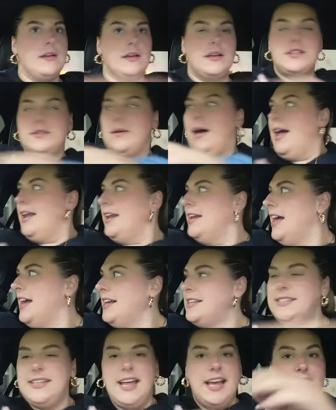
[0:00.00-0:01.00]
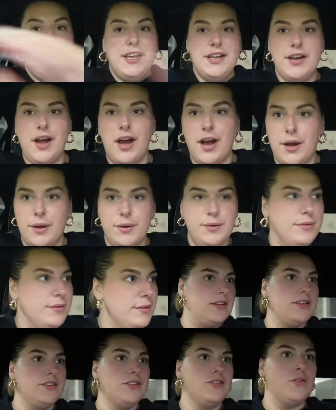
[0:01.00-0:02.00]
So I had a nice day, you know.
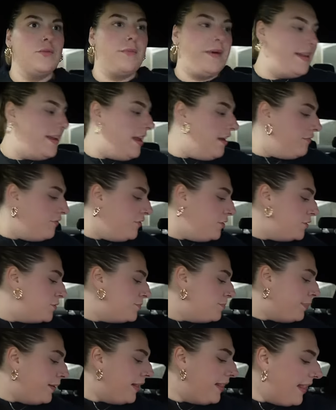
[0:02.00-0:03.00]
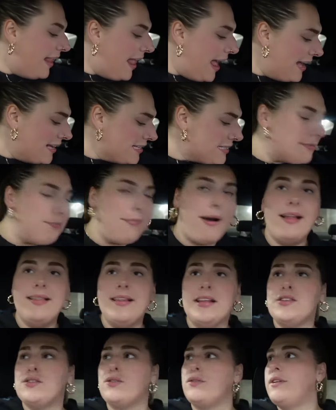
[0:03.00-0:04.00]
So my nephew's, bless my
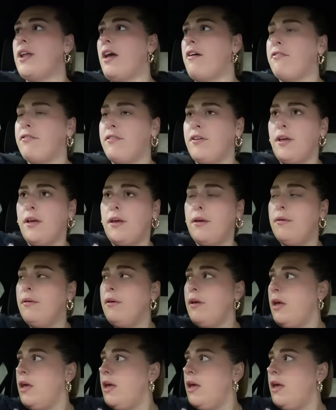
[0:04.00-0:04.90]
little nephew.